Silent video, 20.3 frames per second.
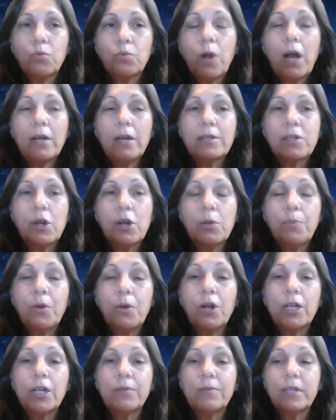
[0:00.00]
Rocks are
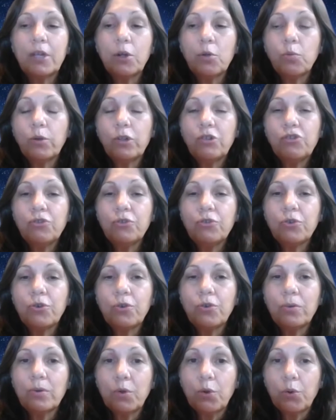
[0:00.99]
part of the
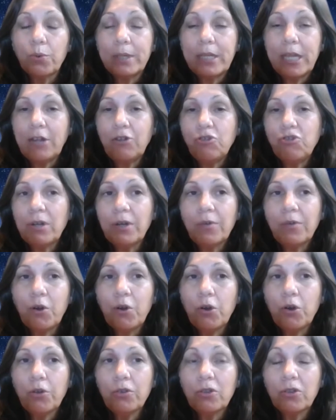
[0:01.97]
original creation of
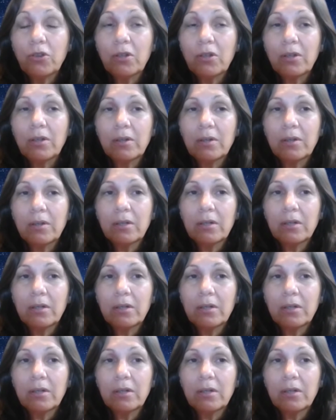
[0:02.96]
Earth,